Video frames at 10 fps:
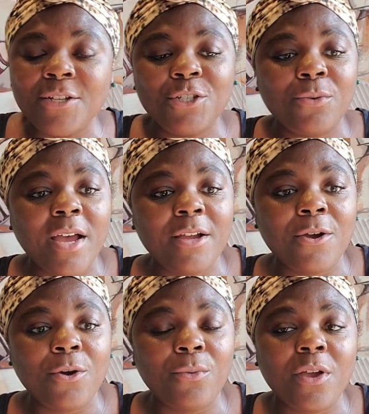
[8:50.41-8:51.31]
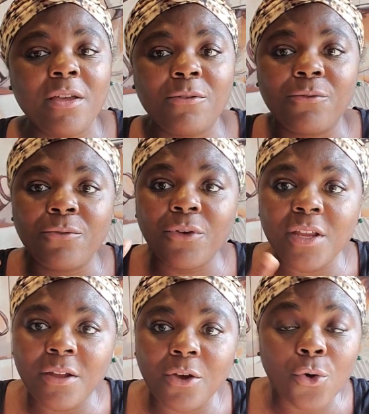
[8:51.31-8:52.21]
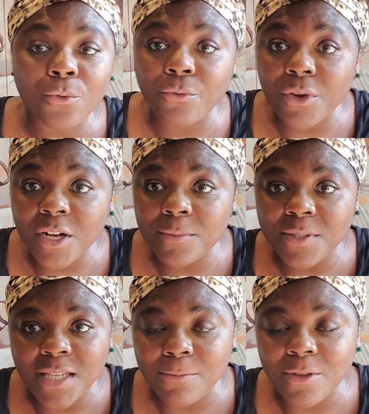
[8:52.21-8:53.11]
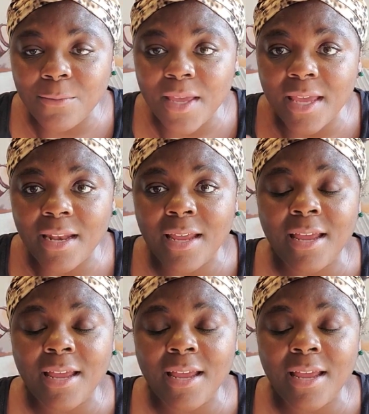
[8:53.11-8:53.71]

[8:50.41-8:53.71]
Do I go with Freedom supplement?